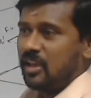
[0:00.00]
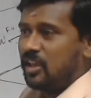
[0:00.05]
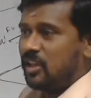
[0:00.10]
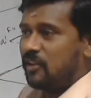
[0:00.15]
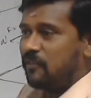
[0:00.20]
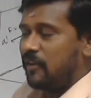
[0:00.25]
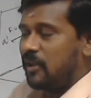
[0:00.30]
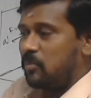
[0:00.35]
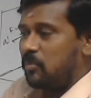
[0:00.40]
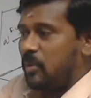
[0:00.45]

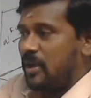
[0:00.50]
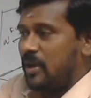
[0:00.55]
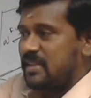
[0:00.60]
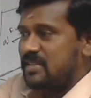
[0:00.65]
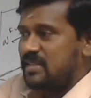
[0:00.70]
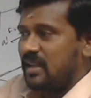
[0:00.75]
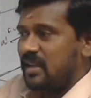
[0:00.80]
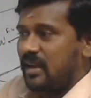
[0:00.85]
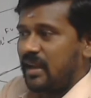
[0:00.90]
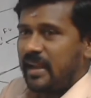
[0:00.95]
If I pass
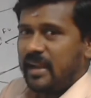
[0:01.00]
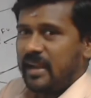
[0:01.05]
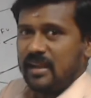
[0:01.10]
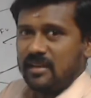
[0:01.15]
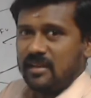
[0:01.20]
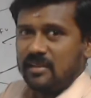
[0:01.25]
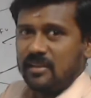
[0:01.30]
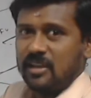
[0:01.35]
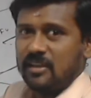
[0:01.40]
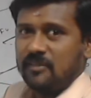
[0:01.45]
the
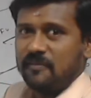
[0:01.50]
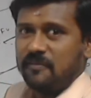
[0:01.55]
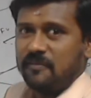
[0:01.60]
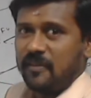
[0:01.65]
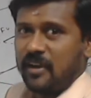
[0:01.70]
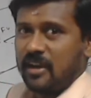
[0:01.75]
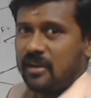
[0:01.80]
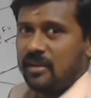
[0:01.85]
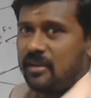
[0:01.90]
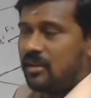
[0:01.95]
light in
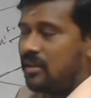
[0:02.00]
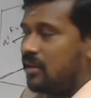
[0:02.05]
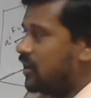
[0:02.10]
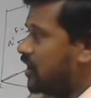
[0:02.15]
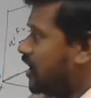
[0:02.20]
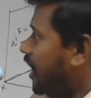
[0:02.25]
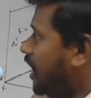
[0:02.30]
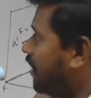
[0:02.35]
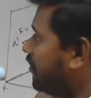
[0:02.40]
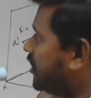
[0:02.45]
front,
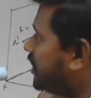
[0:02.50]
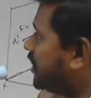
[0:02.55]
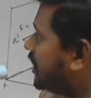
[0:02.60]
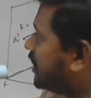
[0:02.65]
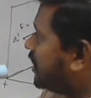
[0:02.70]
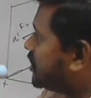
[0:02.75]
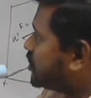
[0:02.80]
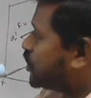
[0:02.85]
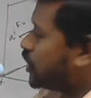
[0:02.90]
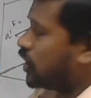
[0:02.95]
I will
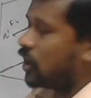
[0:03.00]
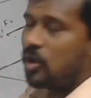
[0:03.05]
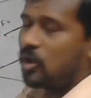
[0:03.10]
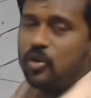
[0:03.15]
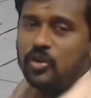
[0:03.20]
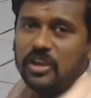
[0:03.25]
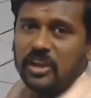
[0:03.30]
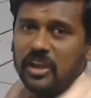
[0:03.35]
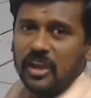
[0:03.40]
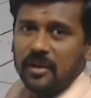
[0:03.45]
get a shadow
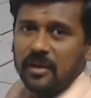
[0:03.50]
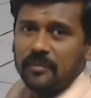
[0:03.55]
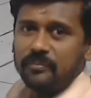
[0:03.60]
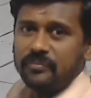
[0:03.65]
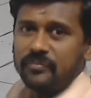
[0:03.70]
here.